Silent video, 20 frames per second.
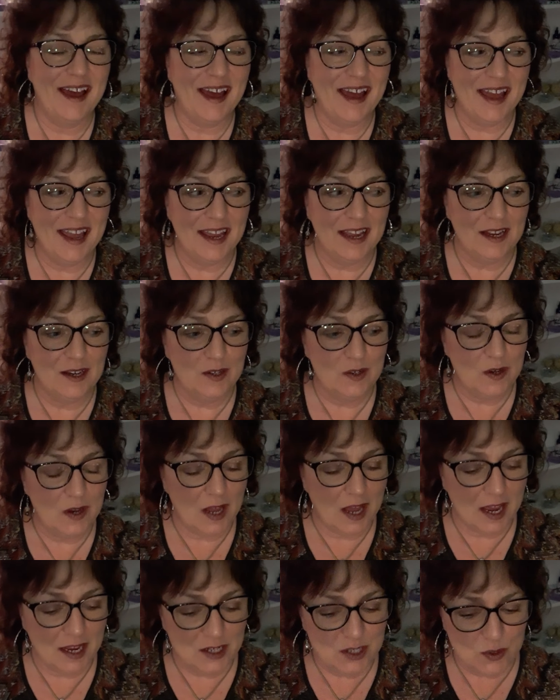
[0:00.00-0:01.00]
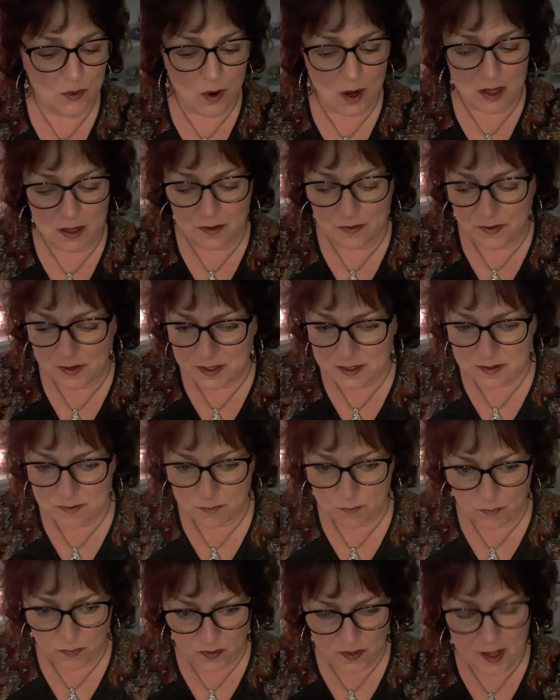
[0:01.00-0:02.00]
I, I do all of these
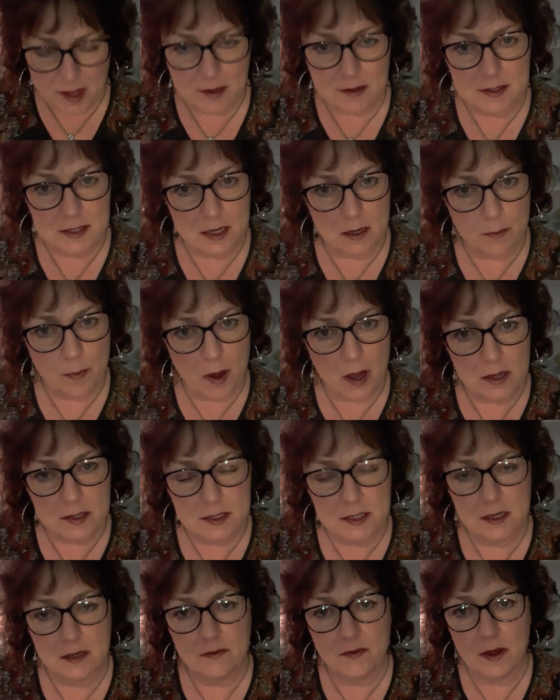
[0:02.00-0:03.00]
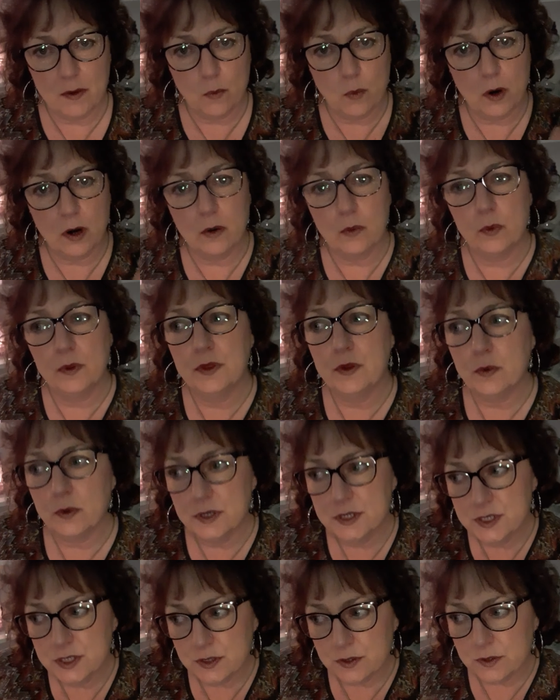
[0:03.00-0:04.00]
things that are positive. I work with
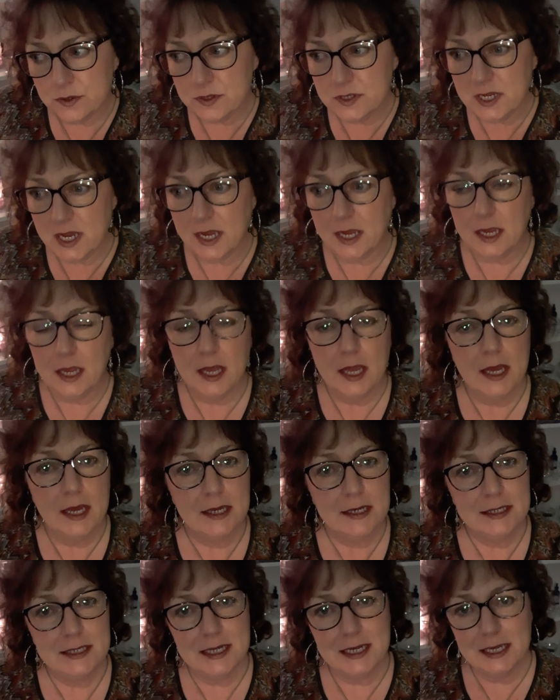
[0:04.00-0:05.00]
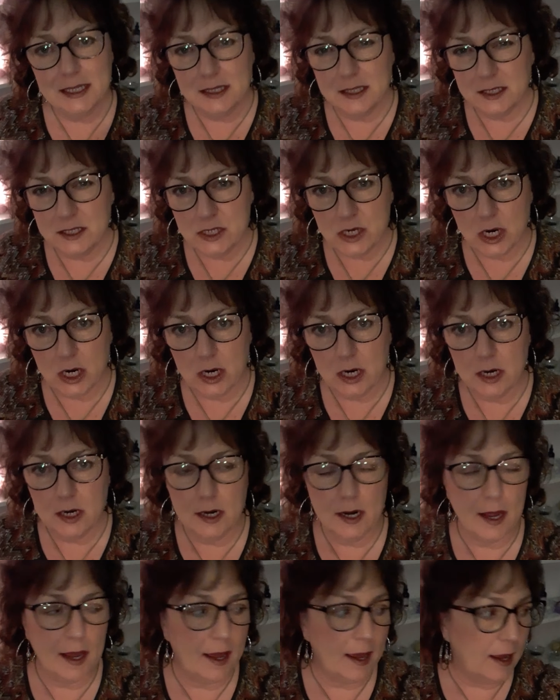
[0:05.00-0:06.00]
crystals. I dig in the dirt.
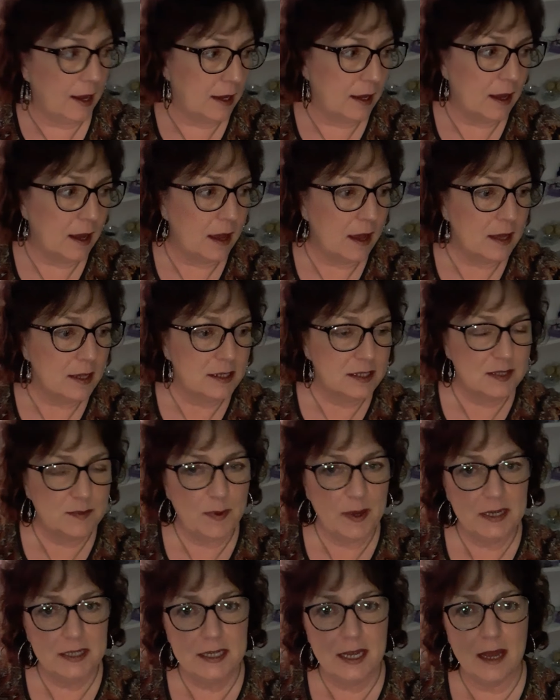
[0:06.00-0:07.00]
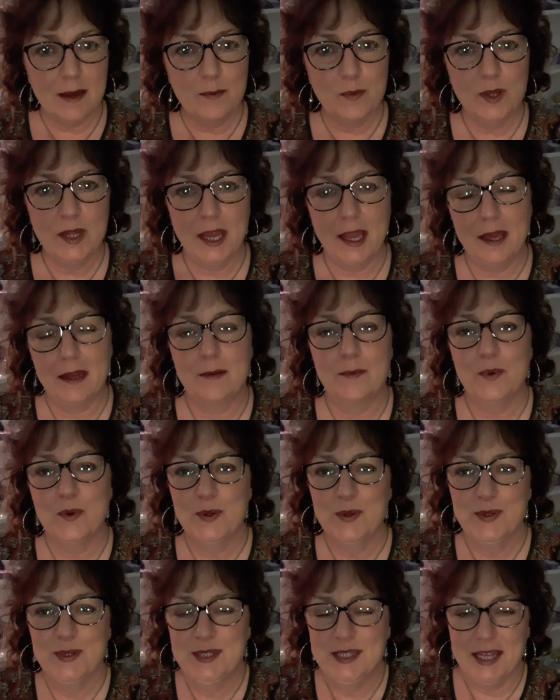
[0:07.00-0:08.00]
I spend time with
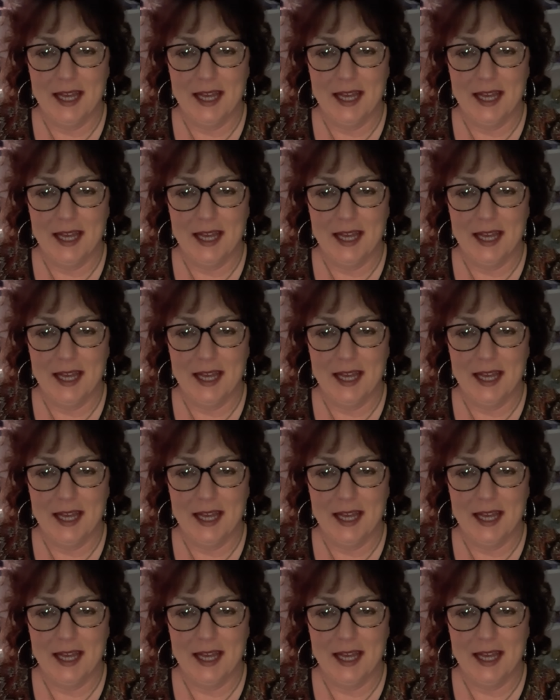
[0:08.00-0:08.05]
animals.